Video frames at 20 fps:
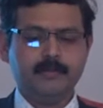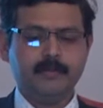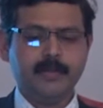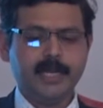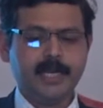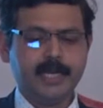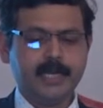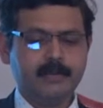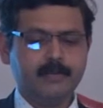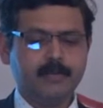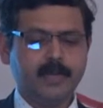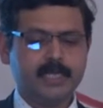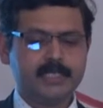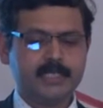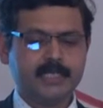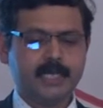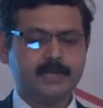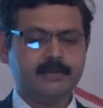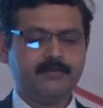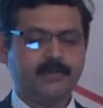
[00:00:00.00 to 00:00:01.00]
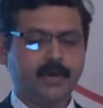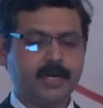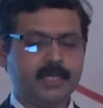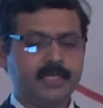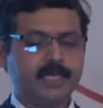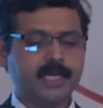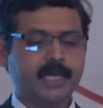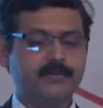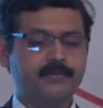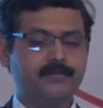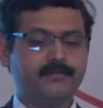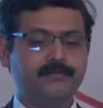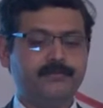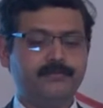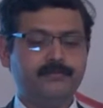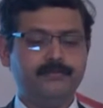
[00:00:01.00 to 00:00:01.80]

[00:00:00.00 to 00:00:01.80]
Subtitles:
men less than 40 and